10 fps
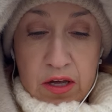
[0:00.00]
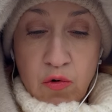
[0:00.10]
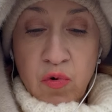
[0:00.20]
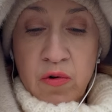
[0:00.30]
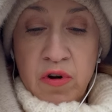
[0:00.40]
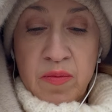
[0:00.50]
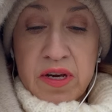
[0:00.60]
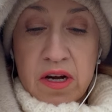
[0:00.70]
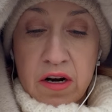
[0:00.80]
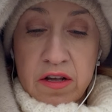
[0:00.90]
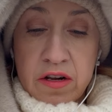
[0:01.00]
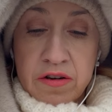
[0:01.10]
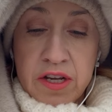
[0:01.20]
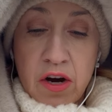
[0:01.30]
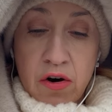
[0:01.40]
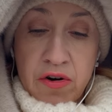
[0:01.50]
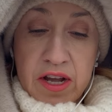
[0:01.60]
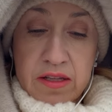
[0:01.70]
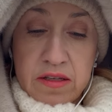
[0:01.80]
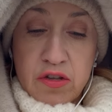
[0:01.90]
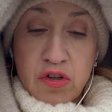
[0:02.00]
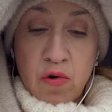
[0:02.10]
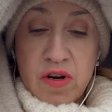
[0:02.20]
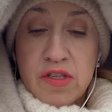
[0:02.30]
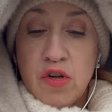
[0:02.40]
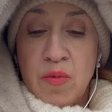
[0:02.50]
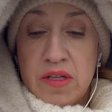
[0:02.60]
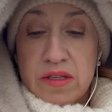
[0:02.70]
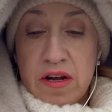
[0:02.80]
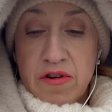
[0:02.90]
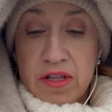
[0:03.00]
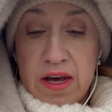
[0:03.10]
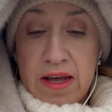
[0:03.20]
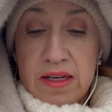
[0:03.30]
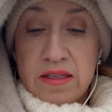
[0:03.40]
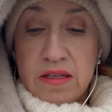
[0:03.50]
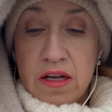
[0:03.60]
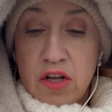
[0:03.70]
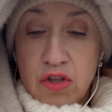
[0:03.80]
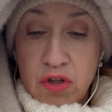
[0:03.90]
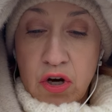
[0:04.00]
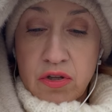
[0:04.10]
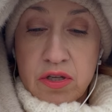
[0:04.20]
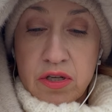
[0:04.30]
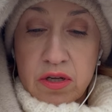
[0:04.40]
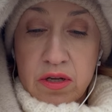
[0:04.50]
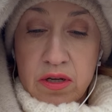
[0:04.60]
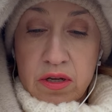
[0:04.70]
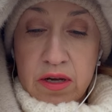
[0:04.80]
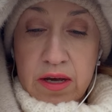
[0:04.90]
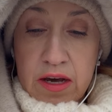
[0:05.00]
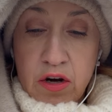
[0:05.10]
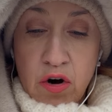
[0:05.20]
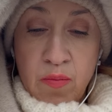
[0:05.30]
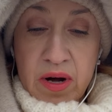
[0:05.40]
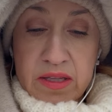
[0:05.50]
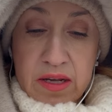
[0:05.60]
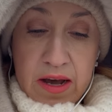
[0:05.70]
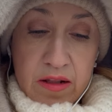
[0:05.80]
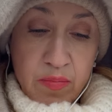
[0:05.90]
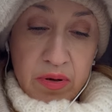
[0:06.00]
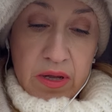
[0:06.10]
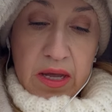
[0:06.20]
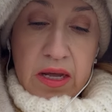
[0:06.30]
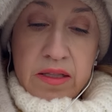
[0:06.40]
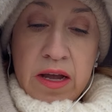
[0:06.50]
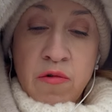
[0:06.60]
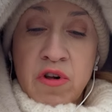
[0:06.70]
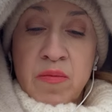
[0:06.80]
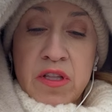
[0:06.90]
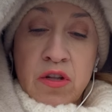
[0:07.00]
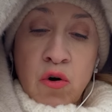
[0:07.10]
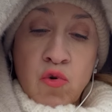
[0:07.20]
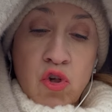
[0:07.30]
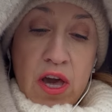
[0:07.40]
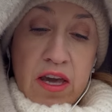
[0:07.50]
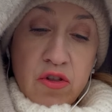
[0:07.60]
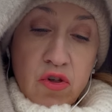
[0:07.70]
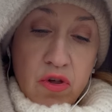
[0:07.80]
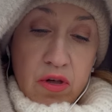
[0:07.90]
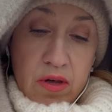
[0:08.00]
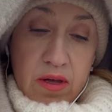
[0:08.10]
We will be clearly oriented towards humanitarian aid, not a combat help. There will be no change,